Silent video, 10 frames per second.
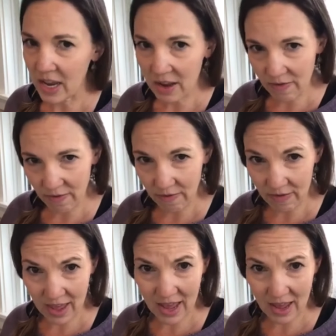
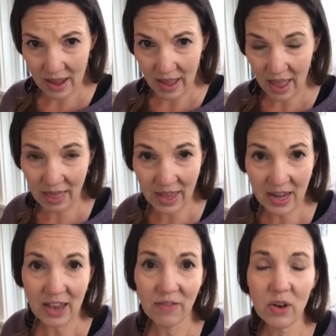thing. And then
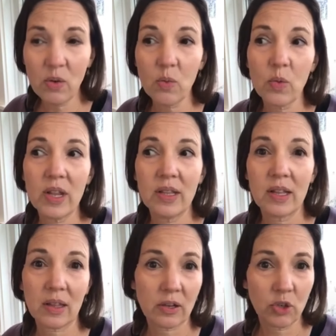even when the
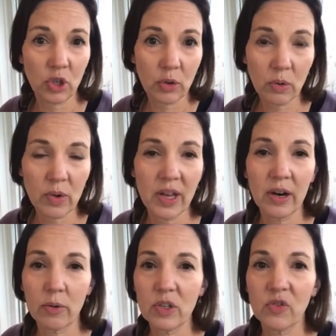little children were there, it
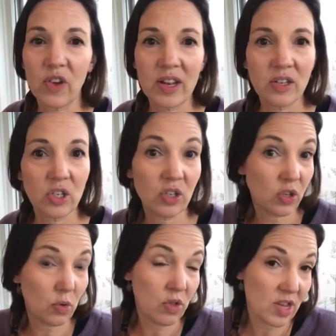was fun to do
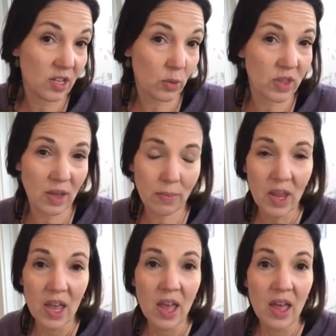things with them.
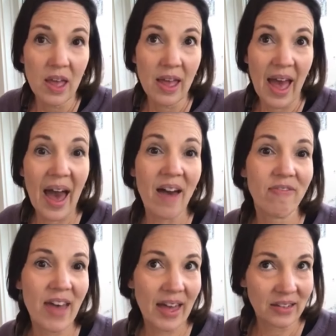Have
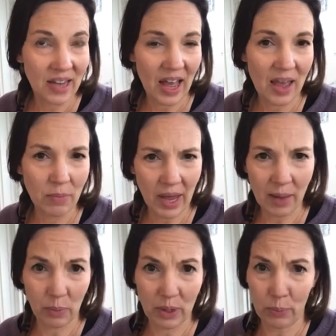that time, not
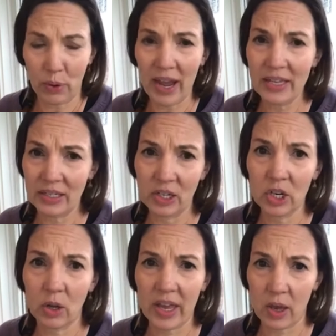be pressed, you know,
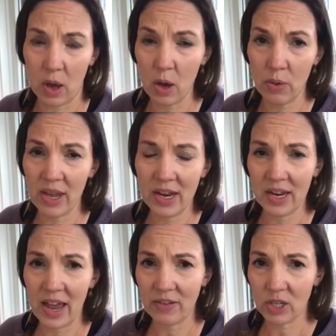like, oh, we need to
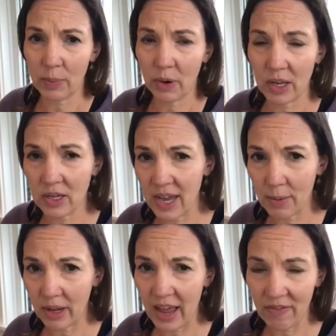have supper on the table in
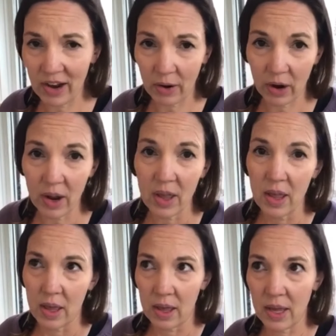half an hour.
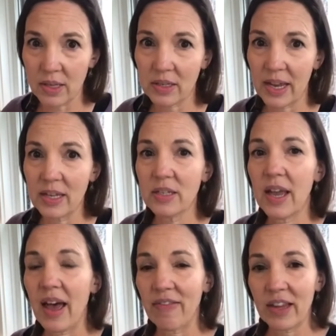It's nice to
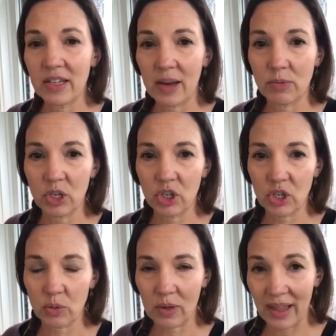have that time to just
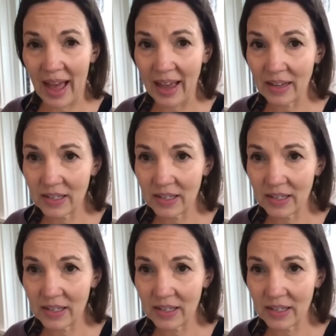relax